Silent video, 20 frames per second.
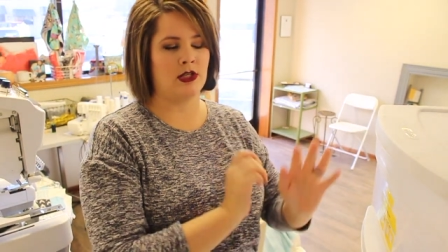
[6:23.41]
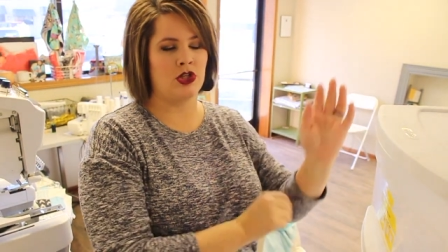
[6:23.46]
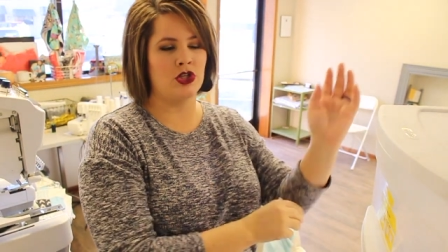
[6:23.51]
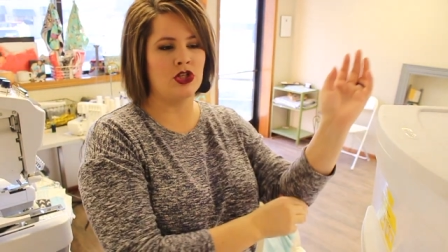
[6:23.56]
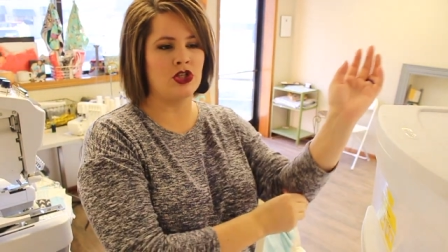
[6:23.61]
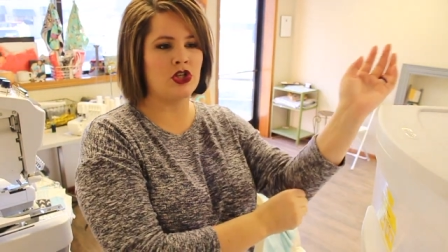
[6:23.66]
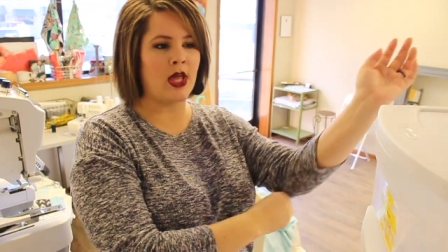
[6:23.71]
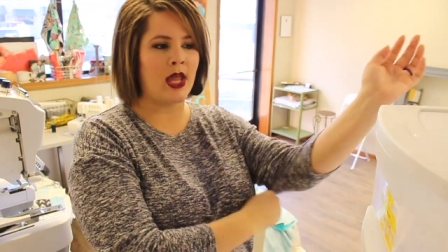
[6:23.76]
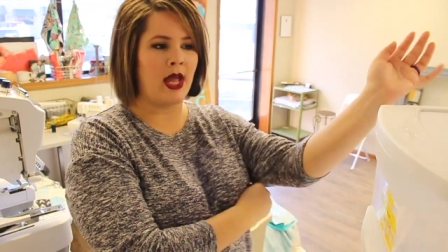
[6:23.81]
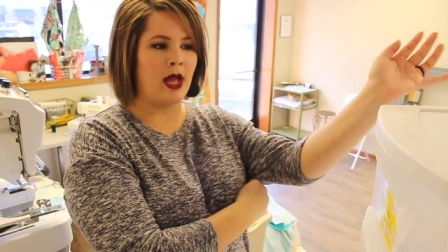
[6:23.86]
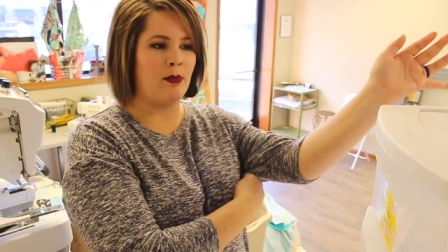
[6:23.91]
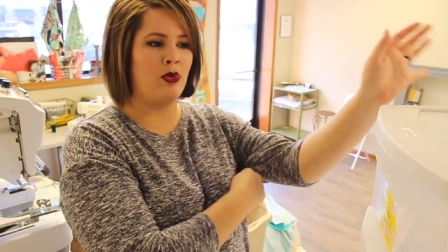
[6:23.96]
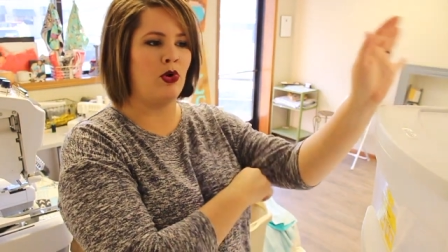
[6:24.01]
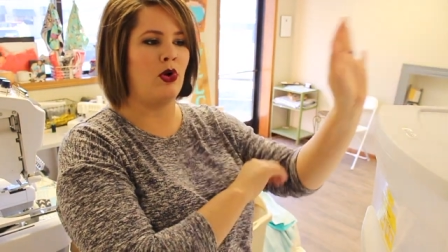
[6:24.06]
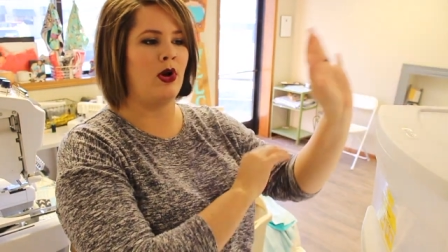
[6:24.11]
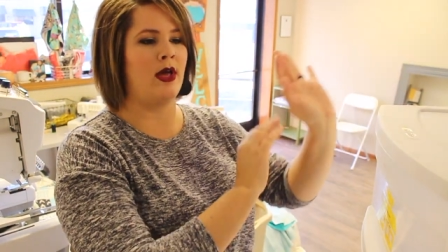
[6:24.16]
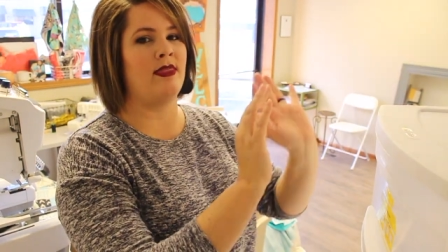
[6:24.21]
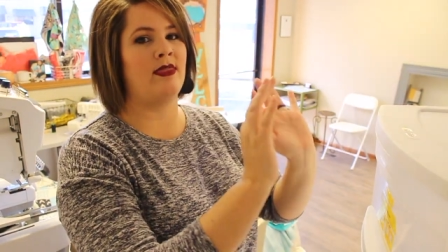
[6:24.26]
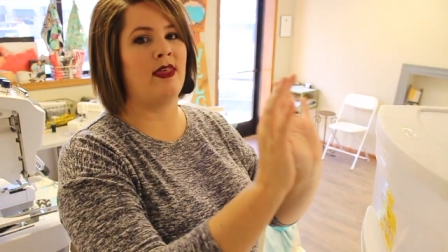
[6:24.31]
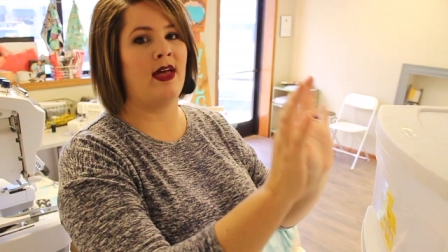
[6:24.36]
Usually I
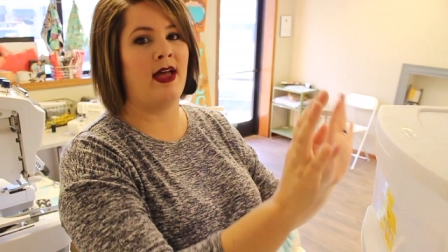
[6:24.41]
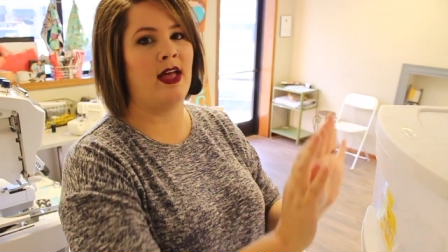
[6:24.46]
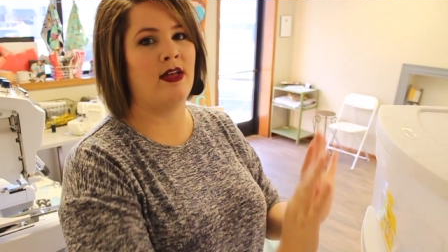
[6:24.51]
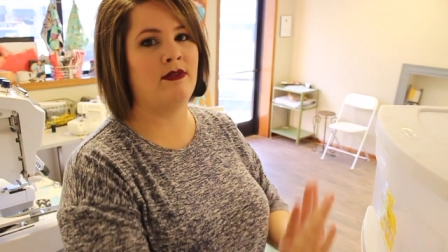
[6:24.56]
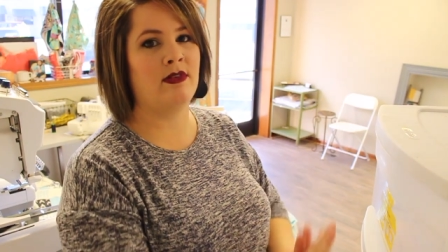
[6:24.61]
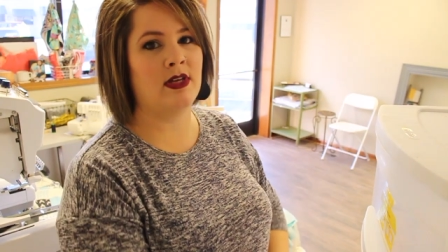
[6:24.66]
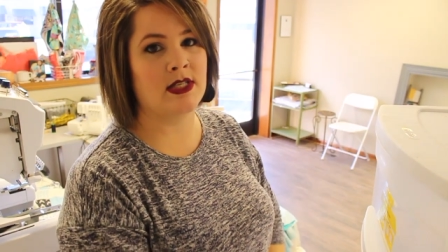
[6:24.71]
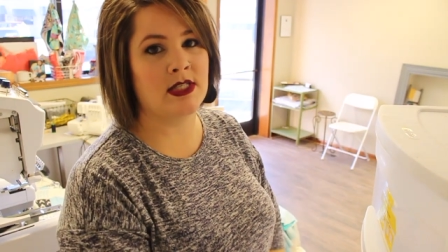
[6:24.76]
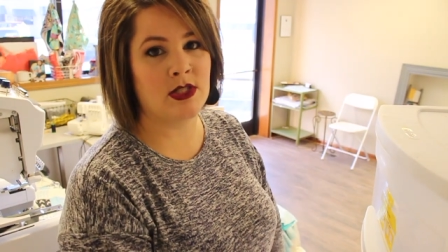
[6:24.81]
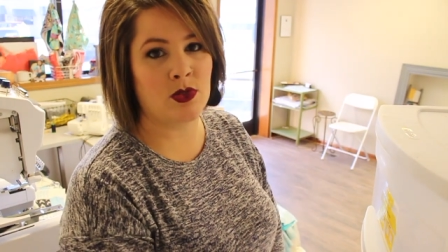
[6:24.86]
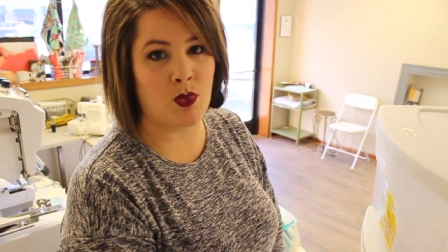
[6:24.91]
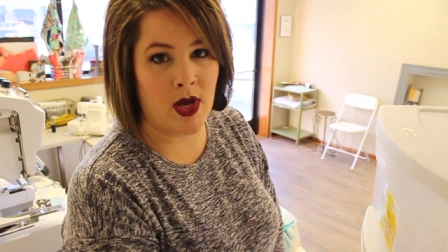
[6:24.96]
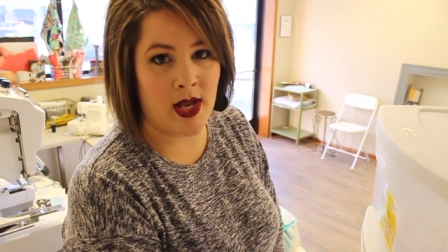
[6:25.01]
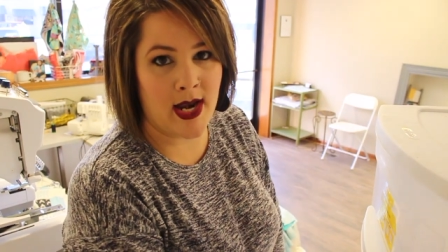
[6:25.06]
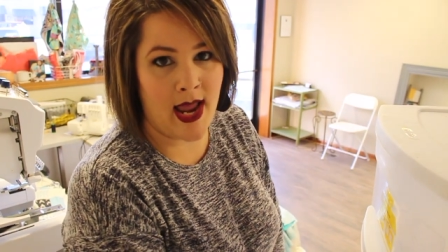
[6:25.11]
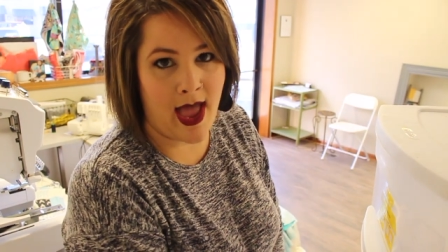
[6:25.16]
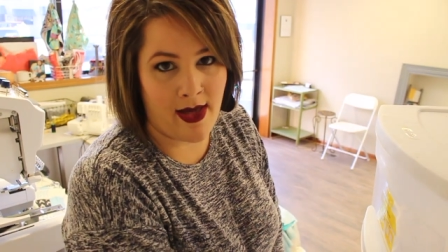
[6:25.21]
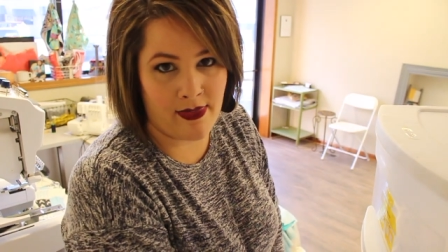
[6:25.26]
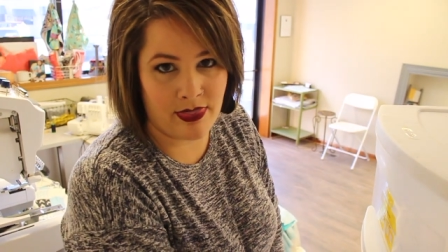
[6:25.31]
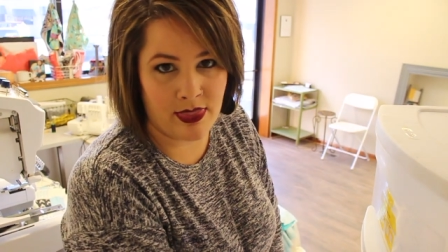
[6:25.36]
put the heaviest one
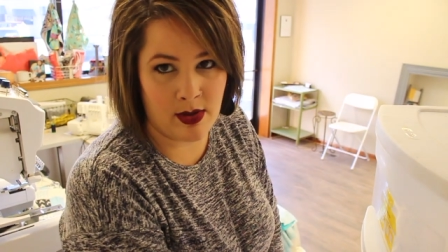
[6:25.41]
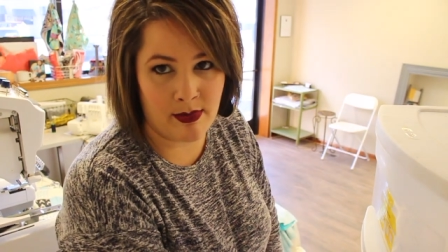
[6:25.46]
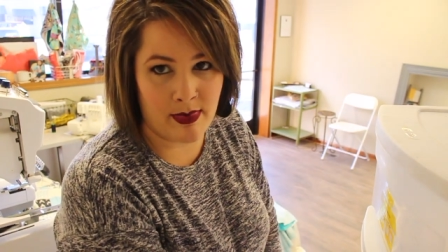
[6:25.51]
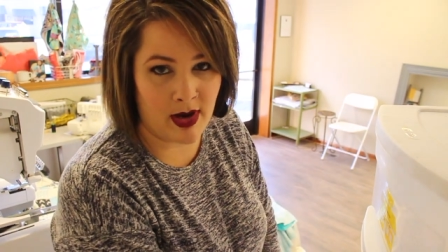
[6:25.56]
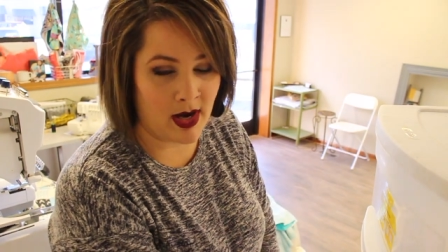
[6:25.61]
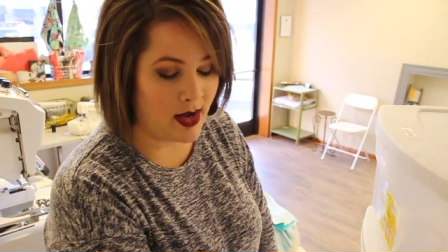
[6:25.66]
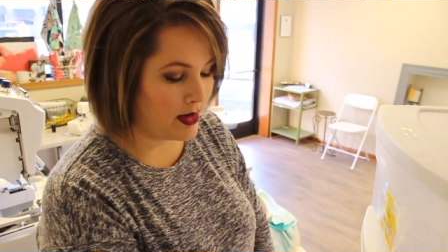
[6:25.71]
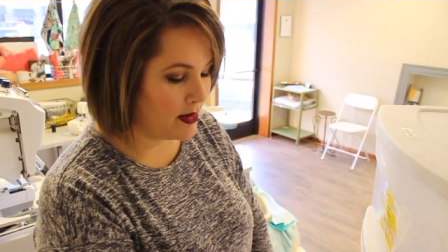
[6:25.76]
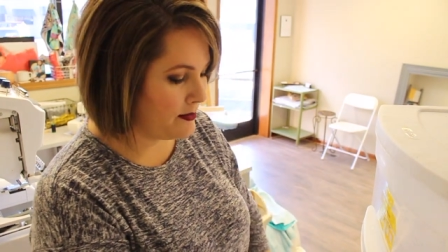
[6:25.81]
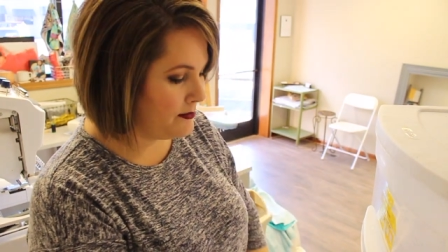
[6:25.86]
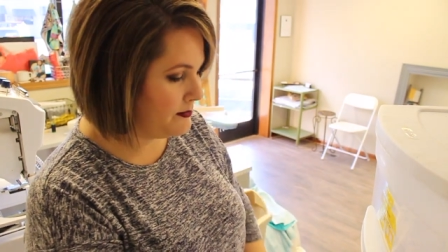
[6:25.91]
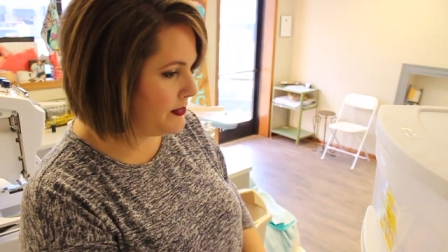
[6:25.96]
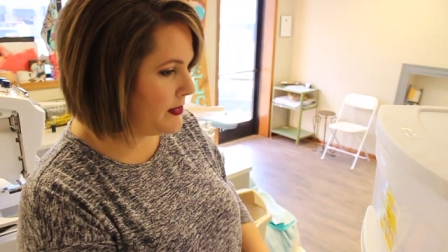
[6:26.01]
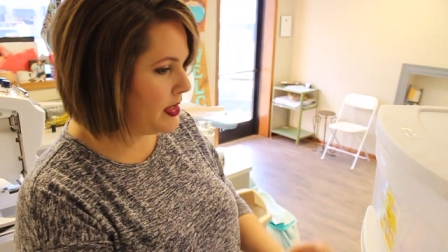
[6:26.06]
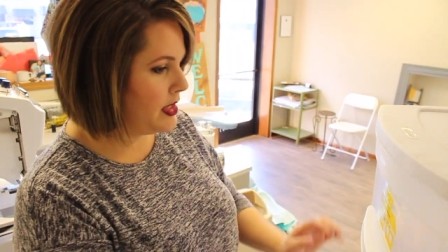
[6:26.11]
at the bottom,